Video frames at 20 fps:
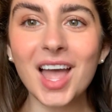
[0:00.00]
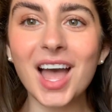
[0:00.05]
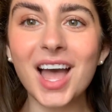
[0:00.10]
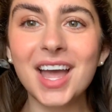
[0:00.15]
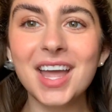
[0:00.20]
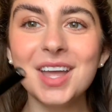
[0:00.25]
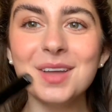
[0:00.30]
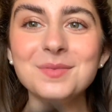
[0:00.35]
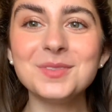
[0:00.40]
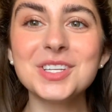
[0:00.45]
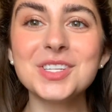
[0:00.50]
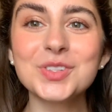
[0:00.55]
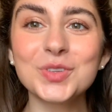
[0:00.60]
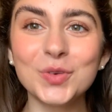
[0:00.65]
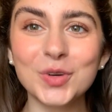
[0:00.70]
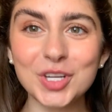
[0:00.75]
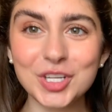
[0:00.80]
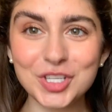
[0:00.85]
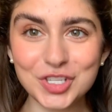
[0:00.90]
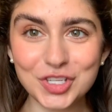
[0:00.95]
I am just
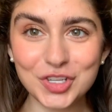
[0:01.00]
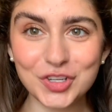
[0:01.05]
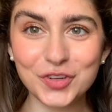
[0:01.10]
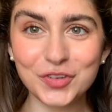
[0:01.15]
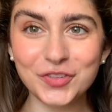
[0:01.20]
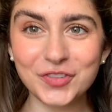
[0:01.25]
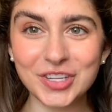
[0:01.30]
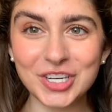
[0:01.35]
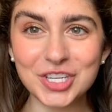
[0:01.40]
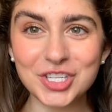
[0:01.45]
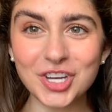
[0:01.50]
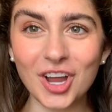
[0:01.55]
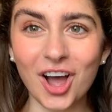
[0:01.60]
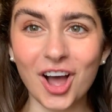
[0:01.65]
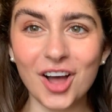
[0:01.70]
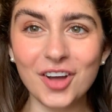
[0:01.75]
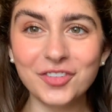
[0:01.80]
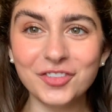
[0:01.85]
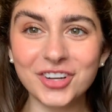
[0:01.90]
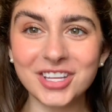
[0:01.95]
going to finish
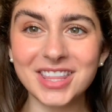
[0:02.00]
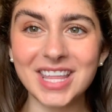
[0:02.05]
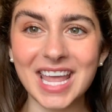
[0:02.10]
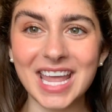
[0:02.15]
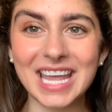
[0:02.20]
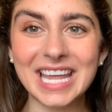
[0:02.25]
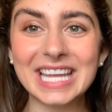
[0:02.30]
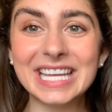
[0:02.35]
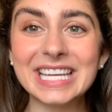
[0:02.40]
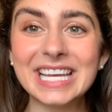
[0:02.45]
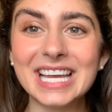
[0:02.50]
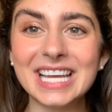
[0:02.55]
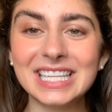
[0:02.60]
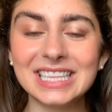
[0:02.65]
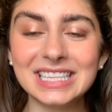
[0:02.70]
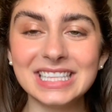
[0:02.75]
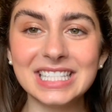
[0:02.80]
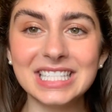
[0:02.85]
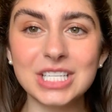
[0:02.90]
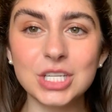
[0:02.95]
off with a
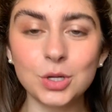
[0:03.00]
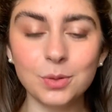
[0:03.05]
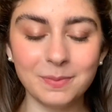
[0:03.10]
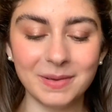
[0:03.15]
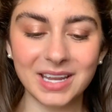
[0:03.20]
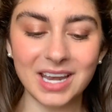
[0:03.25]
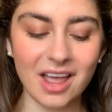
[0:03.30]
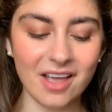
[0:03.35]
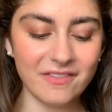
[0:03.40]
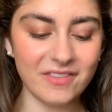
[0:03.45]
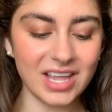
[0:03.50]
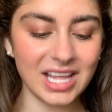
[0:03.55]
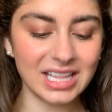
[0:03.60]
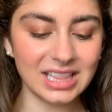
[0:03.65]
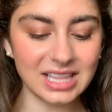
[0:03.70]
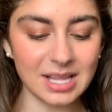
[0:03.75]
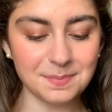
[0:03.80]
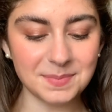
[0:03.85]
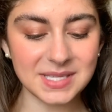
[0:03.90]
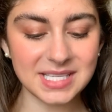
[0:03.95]
little bit of a
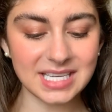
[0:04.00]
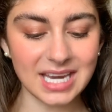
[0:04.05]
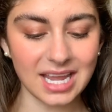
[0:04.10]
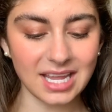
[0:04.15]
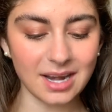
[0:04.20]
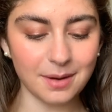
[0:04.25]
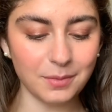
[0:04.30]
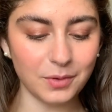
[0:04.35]
lip stain.